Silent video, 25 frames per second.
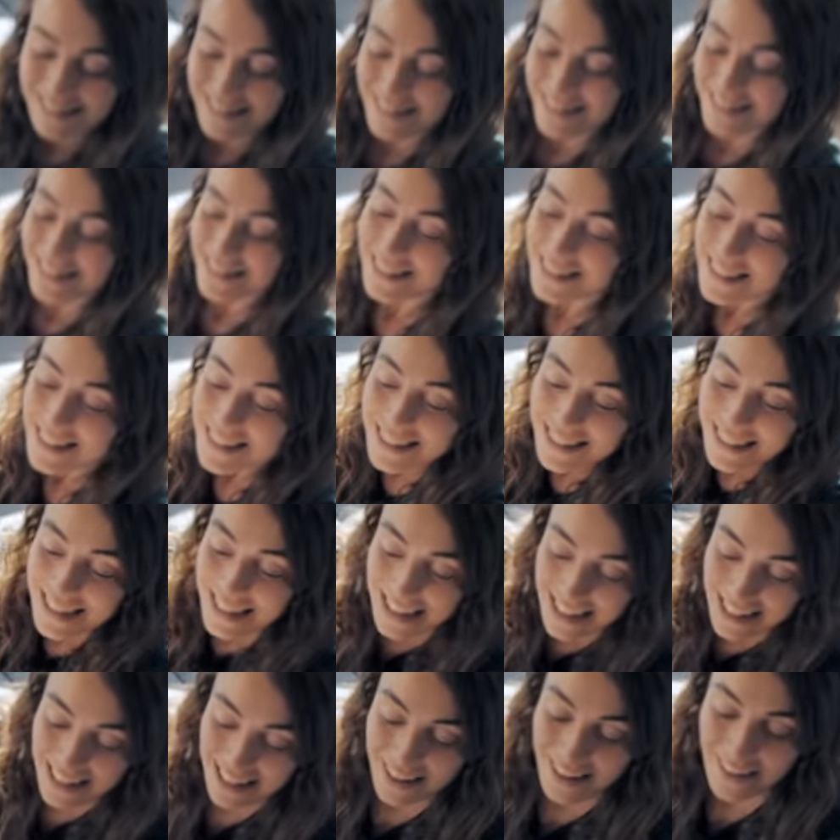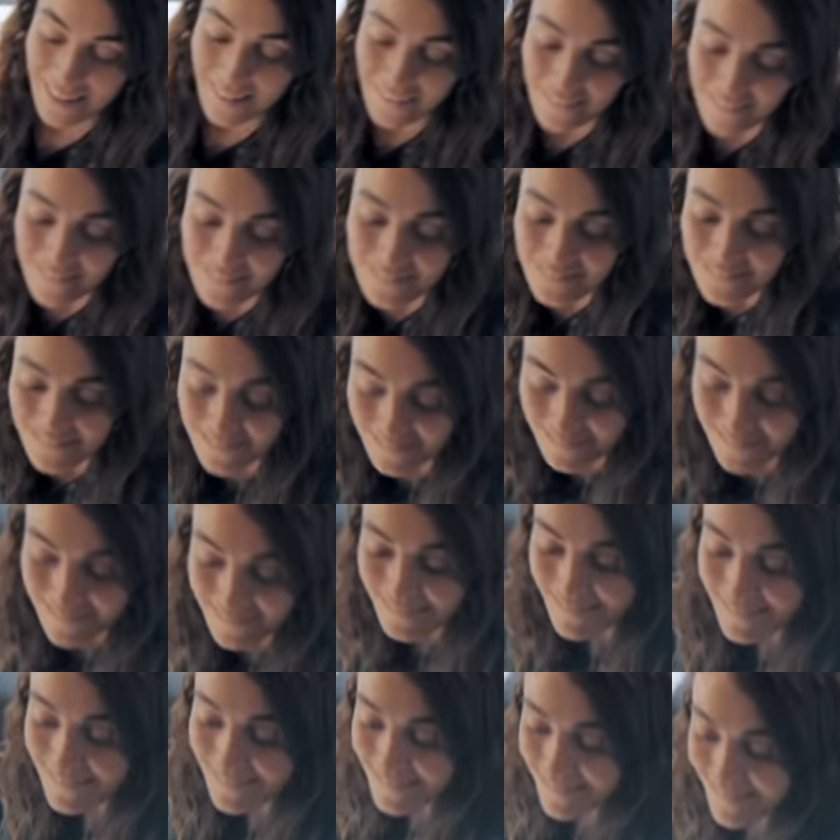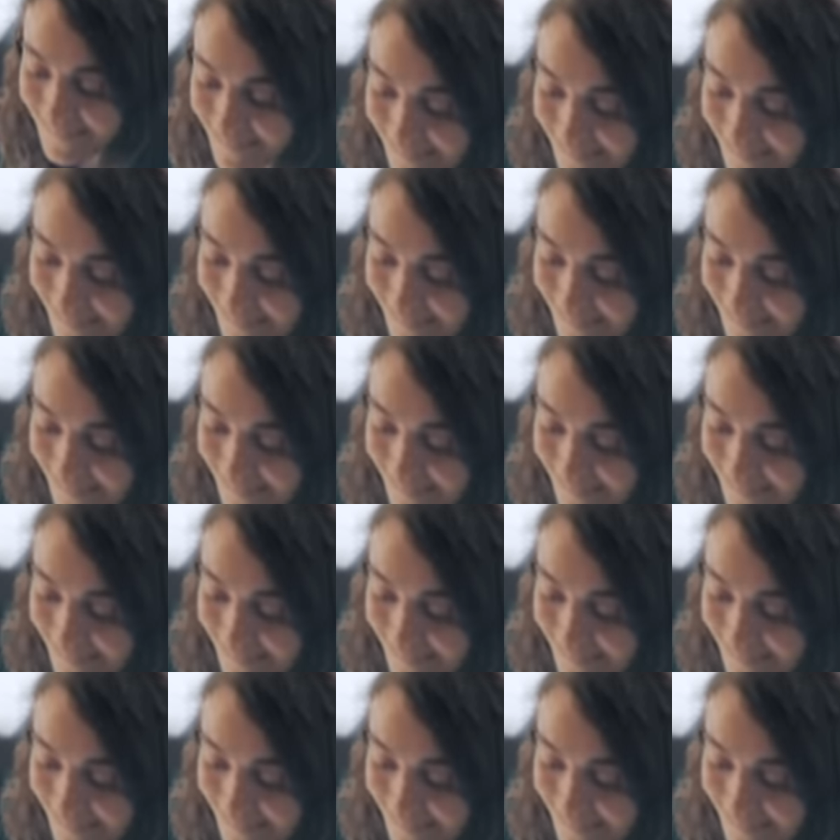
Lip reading: about it. So let's open this up.